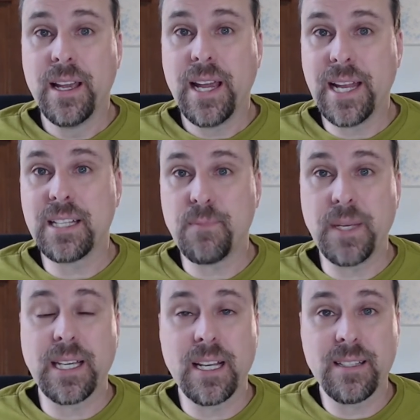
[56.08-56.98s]
and it's
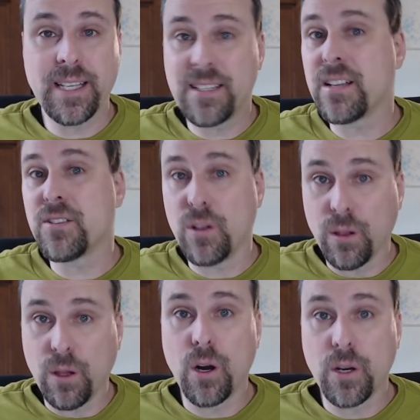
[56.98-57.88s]
because it's such a
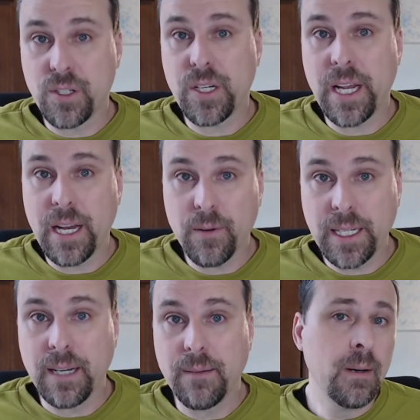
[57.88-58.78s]
large
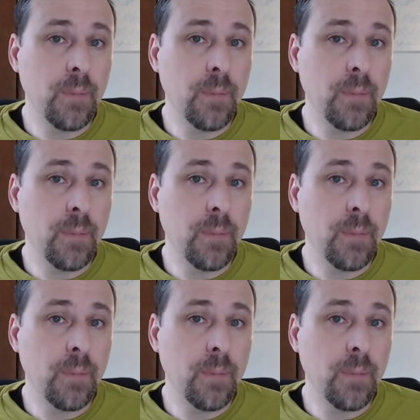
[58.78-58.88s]
area.